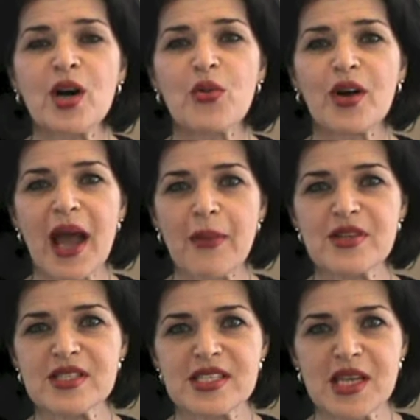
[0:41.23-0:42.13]
What
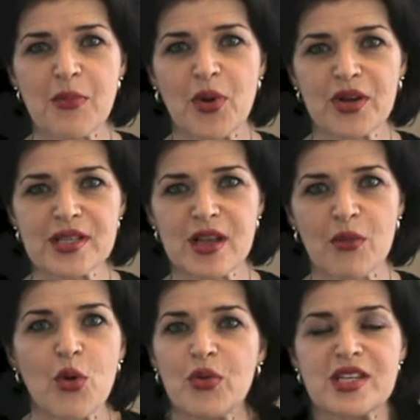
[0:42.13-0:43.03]
happens is our body's
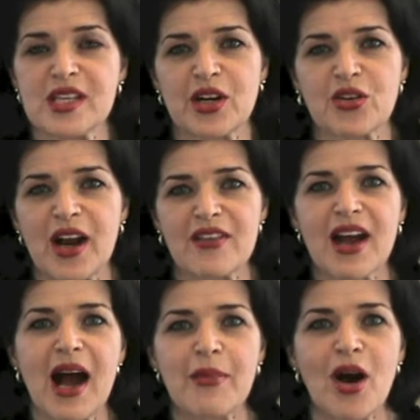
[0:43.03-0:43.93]
like, well, we're just going to crave
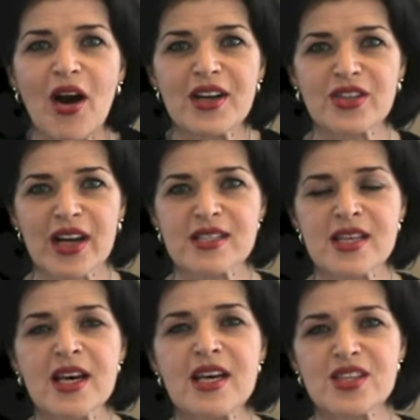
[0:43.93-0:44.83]
carbohydrates.